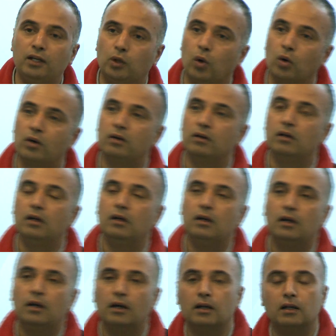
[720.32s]
took
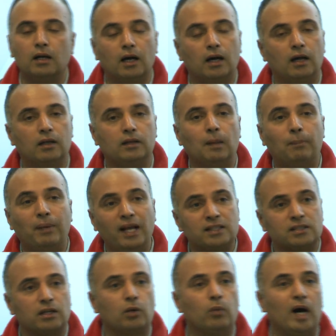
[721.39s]
uh, the
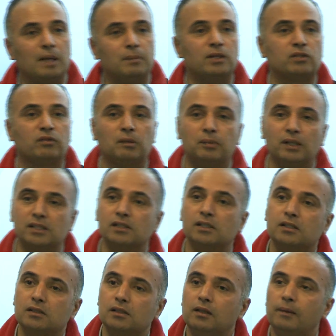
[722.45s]
base requirements of the
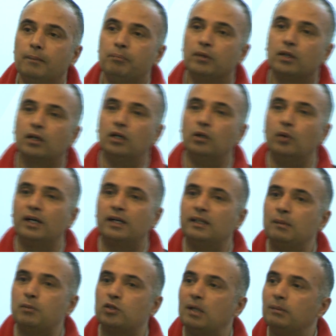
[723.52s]
business, converted
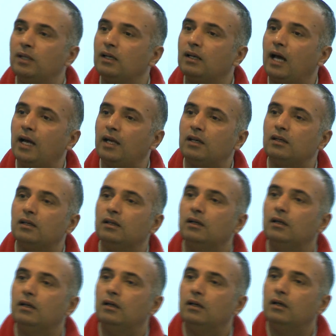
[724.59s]
them to something like
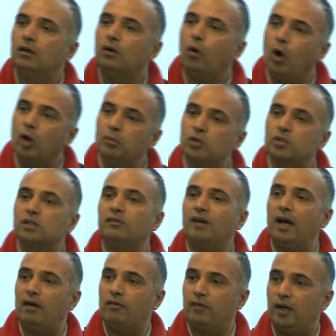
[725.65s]
almost a
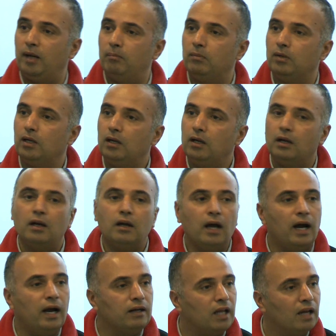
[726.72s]
wireframe,
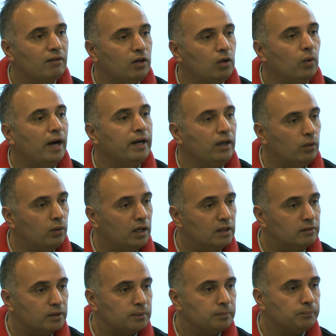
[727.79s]
and gave it to IT to
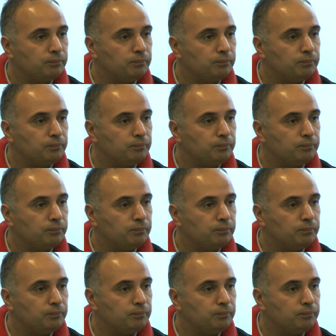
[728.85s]
deliver.